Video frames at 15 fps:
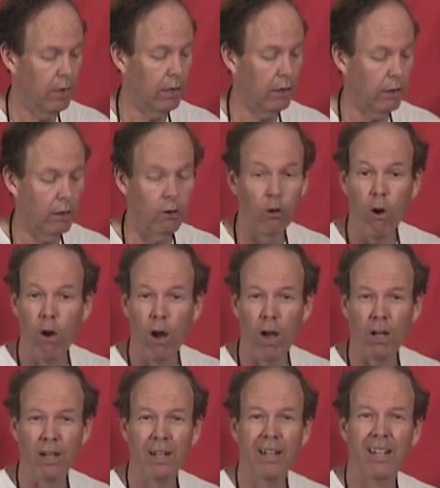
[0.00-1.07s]

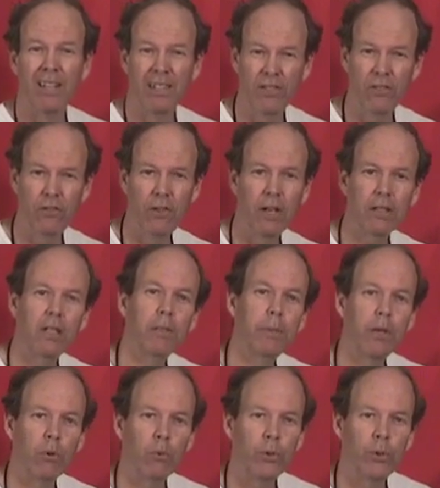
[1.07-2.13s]
long. This is not going to
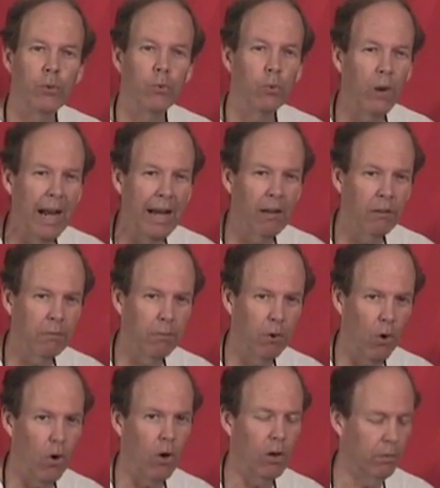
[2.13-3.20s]
be a real round
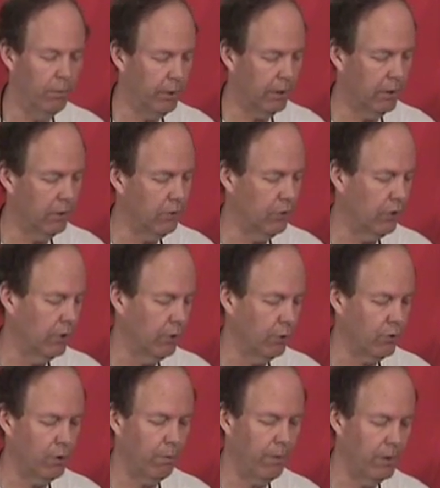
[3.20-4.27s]
ball because
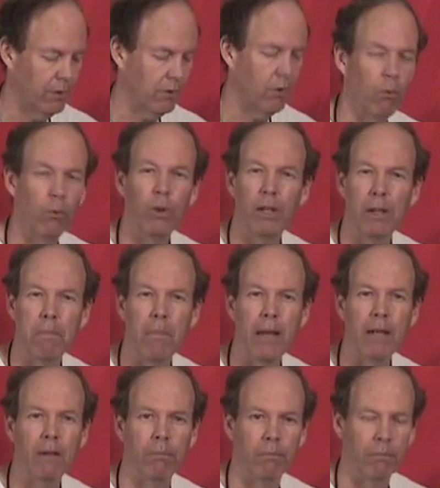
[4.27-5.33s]
Nostepinnes really
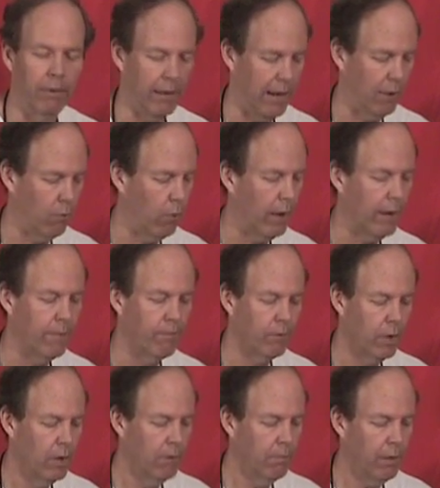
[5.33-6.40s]
make them that way,
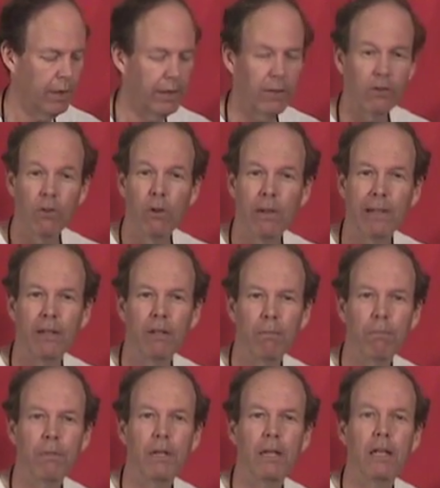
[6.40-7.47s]
but it's going to
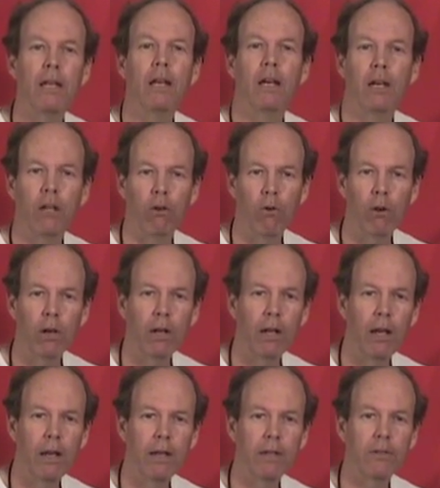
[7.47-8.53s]
be an
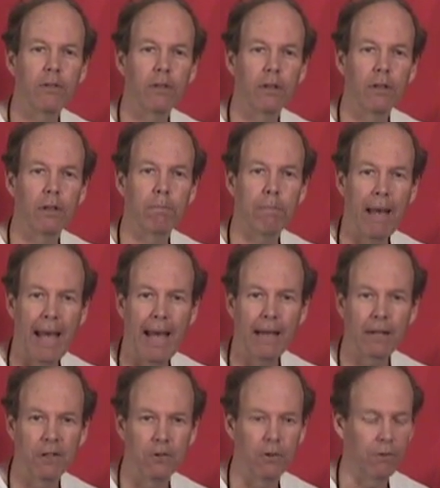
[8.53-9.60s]
organized
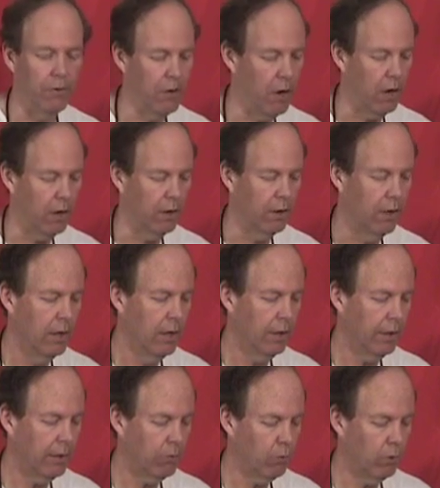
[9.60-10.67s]
package of yarn
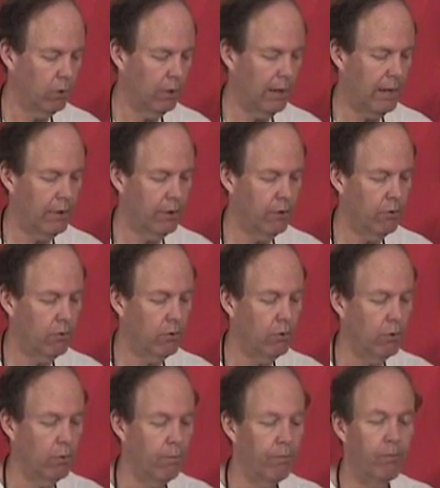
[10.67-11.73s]
that will allow you
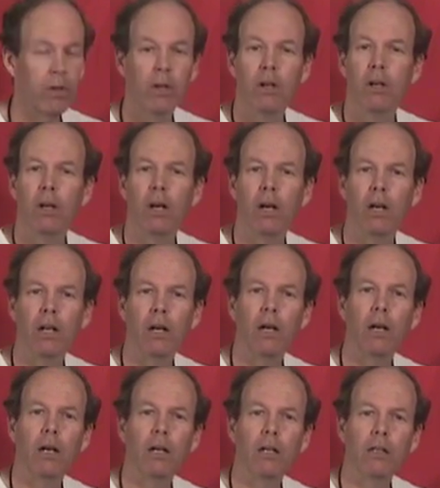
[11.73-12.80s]
to
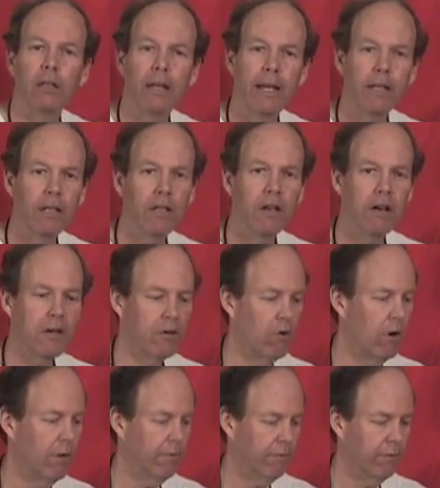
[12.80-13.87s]
take the yarn
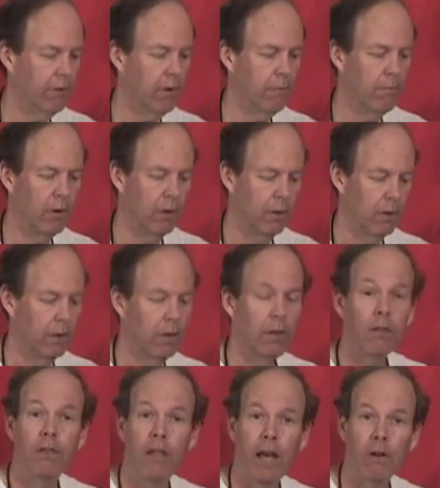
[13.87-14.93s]
off from
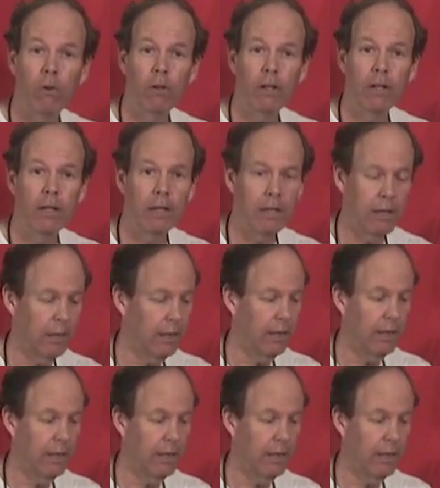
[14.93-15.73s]
not only the